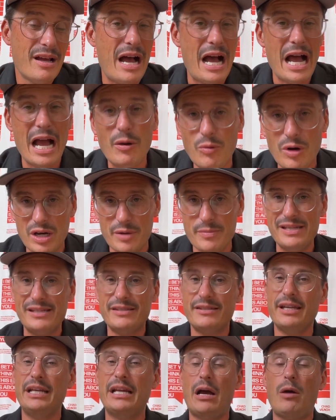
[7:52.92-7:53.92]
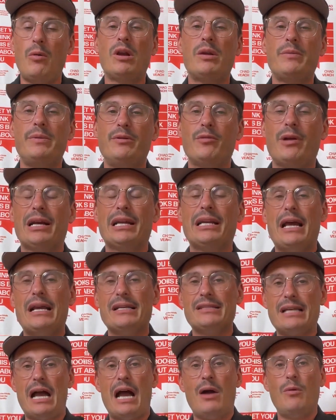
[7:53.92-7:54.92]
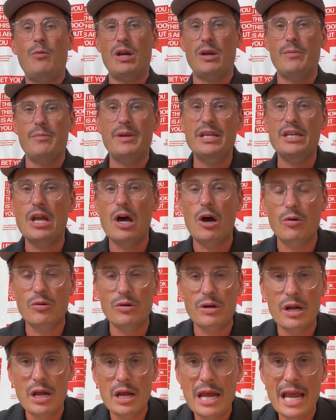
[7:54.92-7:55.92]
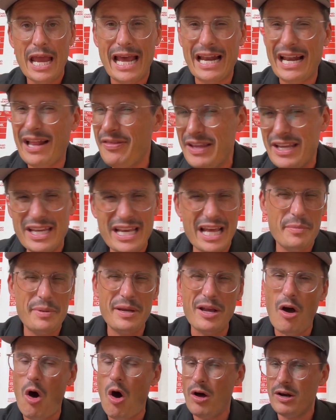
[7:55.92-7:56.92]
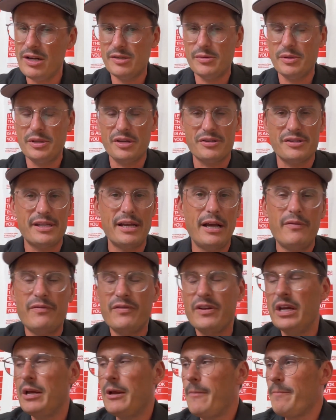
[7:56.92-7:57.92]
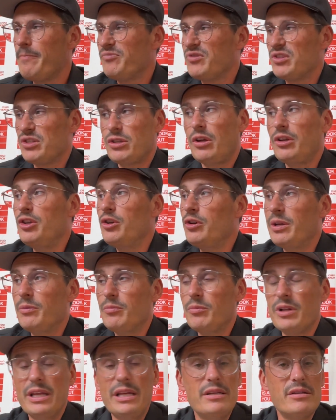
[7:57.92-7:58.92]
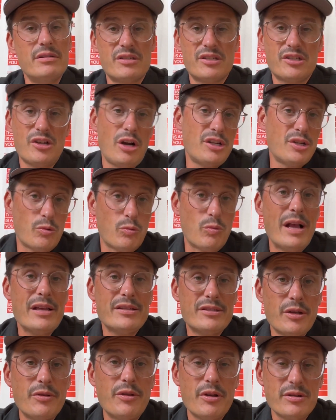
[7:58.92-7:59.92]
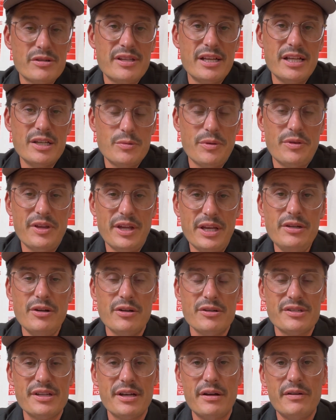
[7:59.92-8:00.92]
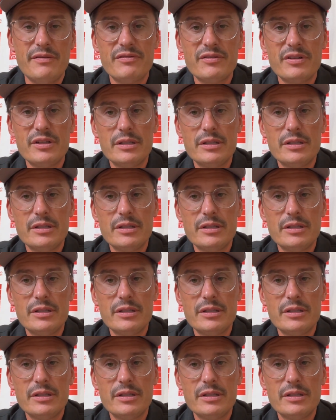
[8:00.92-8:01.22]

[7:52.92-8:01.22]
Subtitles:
I want to be seen. I want to be recognized. I want to be known. And I think you got to be honest with yourself so you can really start to wrestle those things within yourself.